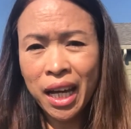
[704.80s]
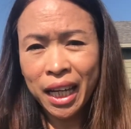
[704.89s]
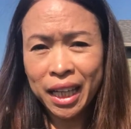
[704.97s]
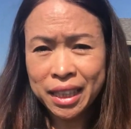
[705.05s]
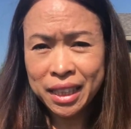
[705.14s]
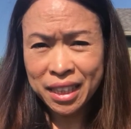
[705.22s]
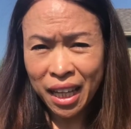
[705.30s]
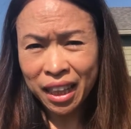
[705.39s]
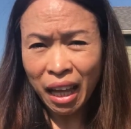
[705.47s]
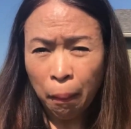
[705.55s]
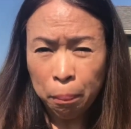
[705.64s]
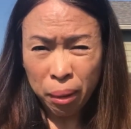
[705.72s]
it's not
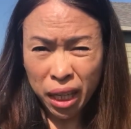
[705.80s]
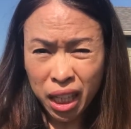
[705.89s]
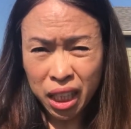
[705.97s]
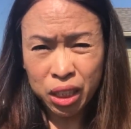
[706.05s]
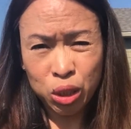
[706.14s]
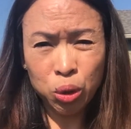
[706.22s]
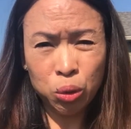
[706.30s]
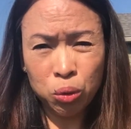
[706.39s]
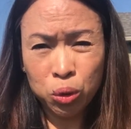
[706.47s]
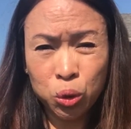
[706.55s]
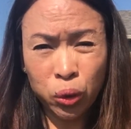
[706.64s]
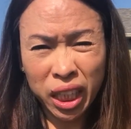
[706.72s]
appealing to
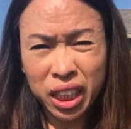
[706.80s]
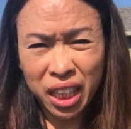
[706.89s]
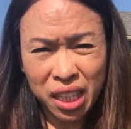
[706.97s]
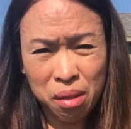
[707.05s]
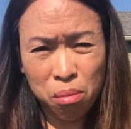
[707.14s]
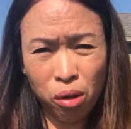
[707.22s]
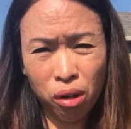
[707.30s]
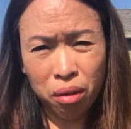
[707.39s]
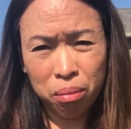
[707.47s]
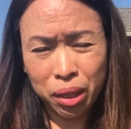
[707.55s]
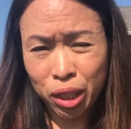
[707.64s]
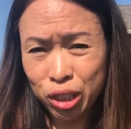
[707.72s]
eat anymore
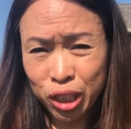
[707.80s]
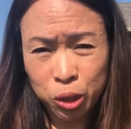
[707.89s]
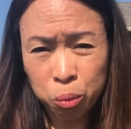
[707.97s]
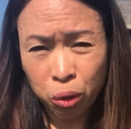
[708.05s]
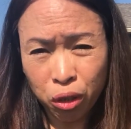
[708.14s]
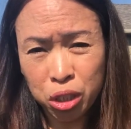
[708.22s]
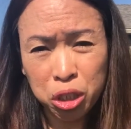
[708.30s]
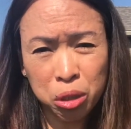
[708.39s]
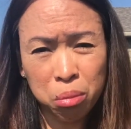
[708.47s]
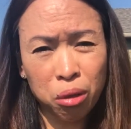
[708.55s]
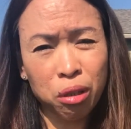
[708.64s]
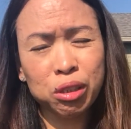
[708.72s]
because it's
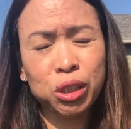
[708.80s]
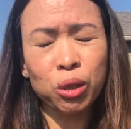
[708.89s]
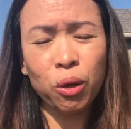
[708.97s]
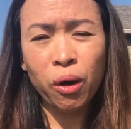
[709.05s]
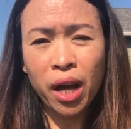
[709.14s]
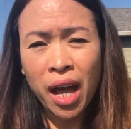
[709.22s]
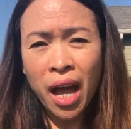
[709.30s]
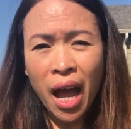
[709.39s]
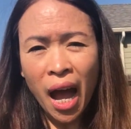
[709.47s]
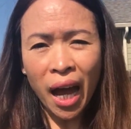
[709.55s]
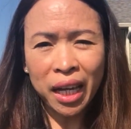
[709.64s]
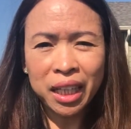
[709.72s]
perishable. So
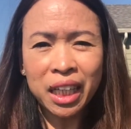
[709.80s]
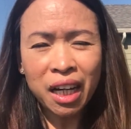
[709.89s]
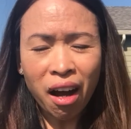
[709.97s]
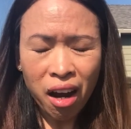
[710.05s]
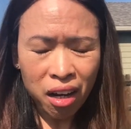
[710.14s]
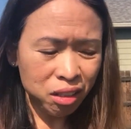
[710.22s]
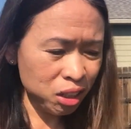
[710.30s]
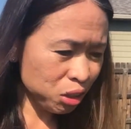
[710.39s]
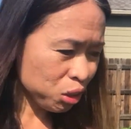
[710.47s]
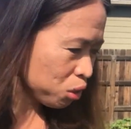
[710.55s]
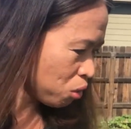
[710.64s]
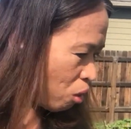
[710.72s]
I
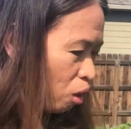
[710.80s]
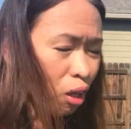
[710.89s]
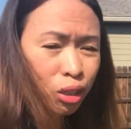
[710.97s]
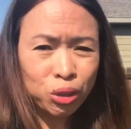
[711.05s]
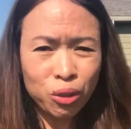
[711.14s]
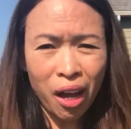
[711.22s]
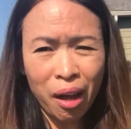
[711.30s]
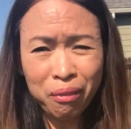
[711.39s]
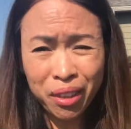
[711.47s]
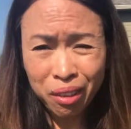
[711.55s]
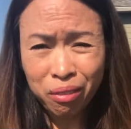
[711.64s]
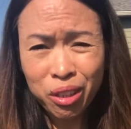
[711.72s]
encourage you all to have,
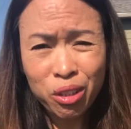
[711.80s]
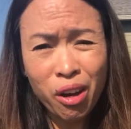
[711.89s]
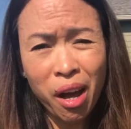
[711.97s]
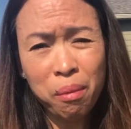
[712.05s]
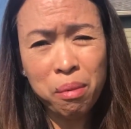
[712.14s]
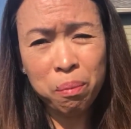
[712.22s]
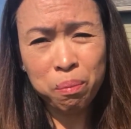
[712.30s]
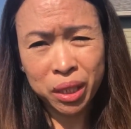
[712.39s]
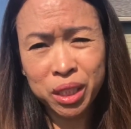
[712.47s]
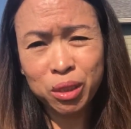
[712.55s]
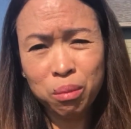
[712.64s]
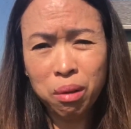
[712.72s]
even you have a
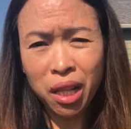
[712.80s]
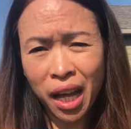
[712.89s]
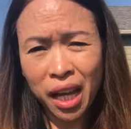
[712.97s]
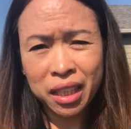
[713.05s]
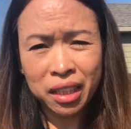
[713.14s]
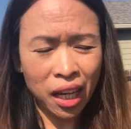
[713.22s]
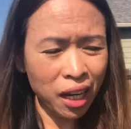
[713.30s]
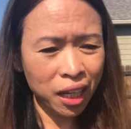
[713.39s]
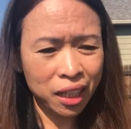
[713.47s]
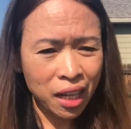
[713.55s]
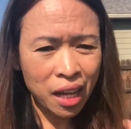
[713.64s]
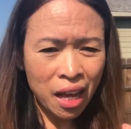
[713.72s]
piece of land,
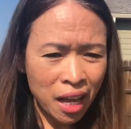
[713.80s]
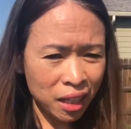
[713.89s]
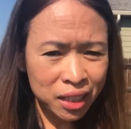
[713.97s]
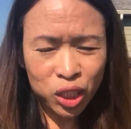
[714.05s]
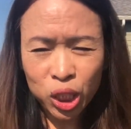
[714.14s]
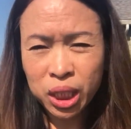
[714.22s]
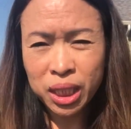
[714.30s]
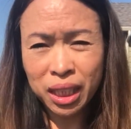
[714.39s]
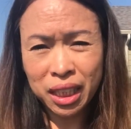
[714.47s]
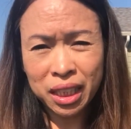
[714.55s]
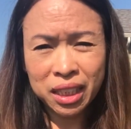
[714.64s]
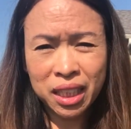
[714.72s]
like just a
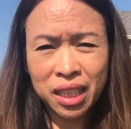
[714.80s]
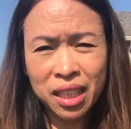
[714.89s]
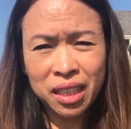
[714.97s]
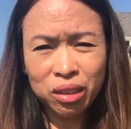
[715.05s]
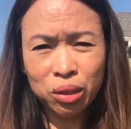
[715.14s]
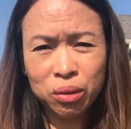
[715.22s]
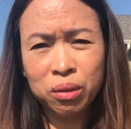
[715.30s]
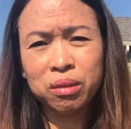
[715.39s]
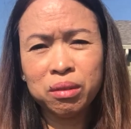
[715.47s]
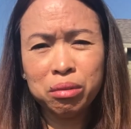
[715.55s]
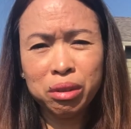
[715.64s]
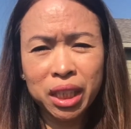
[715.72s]
little, to
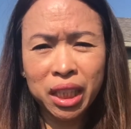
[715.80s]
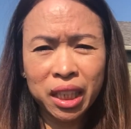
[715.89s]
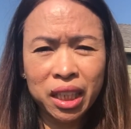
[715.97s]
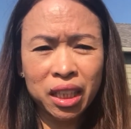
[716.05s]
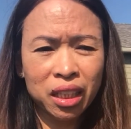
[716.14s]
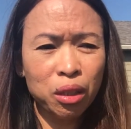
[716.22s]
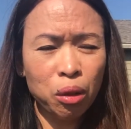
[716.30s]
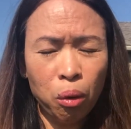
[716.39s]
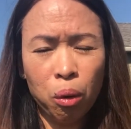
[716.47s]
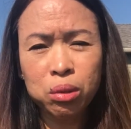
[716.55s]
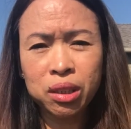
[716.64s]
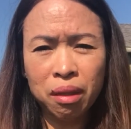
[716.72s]
really
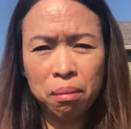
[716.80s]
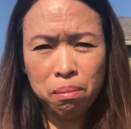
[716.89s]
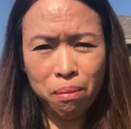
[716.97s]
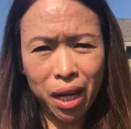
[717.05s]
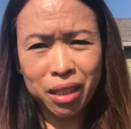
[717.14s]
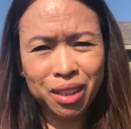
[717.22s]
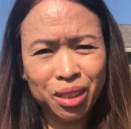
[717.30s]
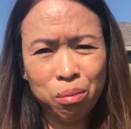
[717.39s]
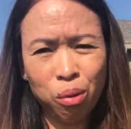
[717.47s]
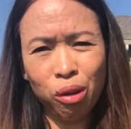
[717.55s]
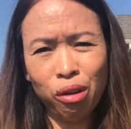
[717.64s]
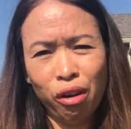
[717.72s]
grow some
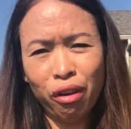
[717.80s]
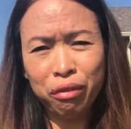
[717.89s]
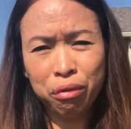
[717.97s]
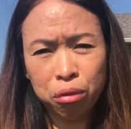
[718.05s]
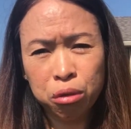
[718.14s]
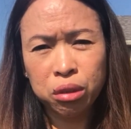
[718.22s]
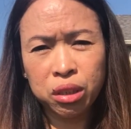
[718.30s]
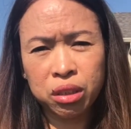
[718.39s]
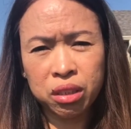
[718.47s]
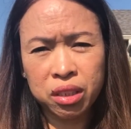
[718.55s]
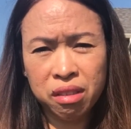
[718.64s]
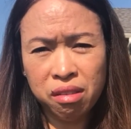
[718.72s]
vegetable or fruits
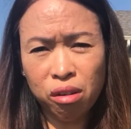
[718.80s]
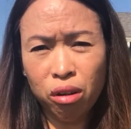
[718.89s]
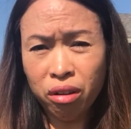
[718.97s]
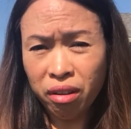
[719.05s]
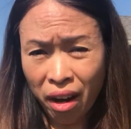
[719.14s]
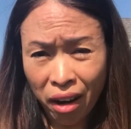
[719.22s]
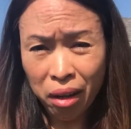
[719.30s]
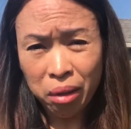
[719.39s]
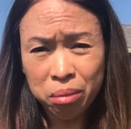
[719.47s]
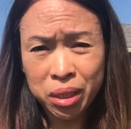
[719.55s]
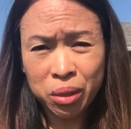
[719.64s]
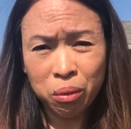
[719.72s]
and or
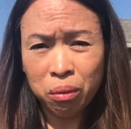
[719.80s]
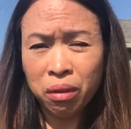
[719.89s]
herbs.